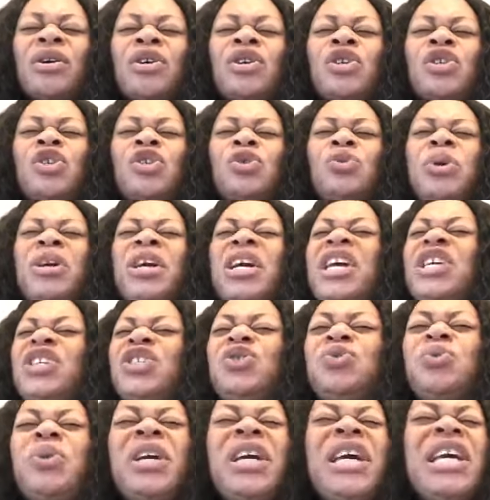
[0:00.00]
Sweet,
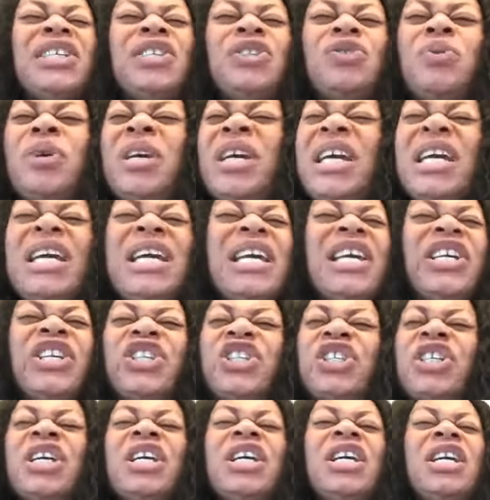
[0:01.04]
sweet, sweet
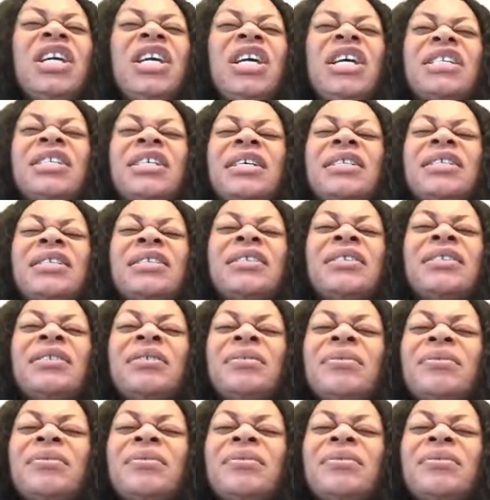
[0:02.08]
Jesus.